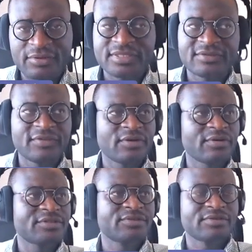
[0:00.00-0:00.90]
not
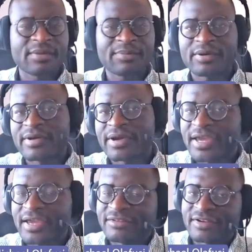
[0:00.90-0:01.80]
difficult to wrap our
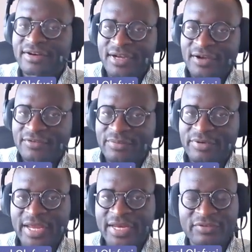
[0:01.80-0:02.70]
heads around,
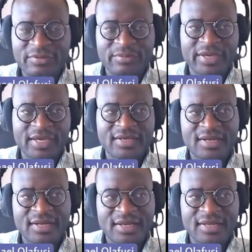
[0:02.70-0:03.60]
but I need to make it
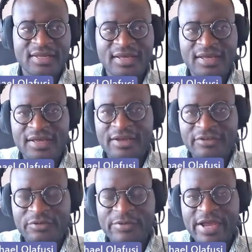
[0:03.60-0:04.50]
clear.
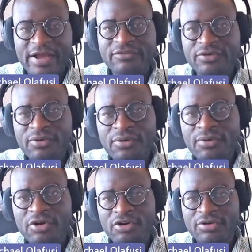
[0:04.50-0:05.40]
So we have
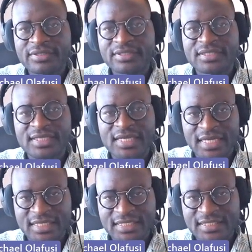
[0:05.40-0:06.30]
row
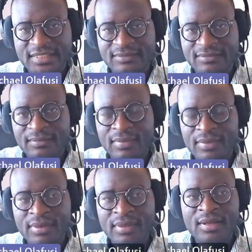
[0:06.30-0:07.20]
context.
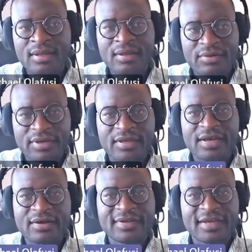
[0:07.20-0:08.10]
Okay,
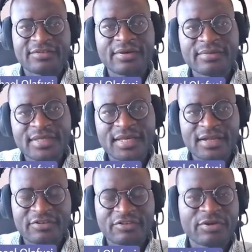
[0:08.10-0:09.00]
now there's something
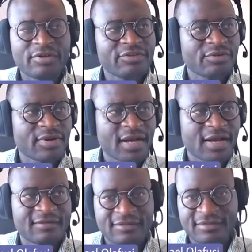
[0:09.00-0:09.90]
else we also
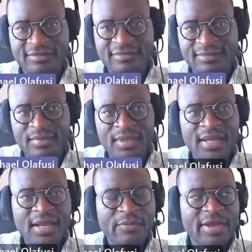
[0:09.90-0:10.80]
have.
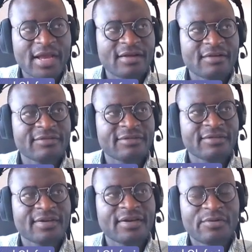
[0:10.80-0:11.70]
We have
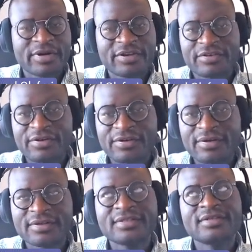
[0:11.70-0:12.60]
what is
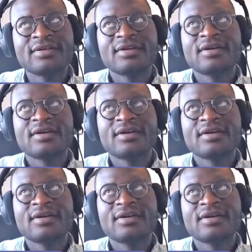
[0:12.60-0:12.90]
called